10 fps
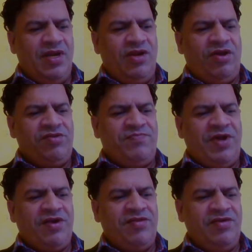Now as
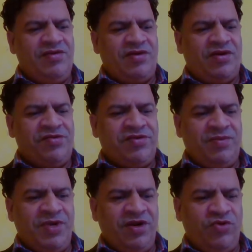far as the
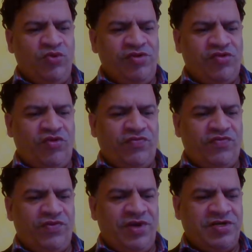customary rules of
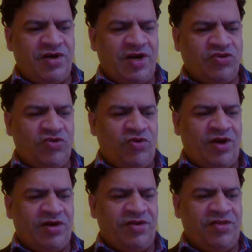international law
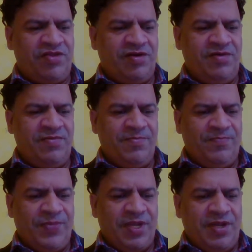are concerned,
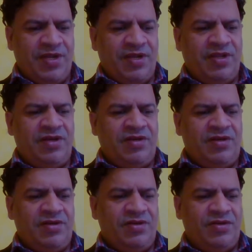
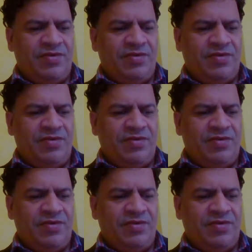the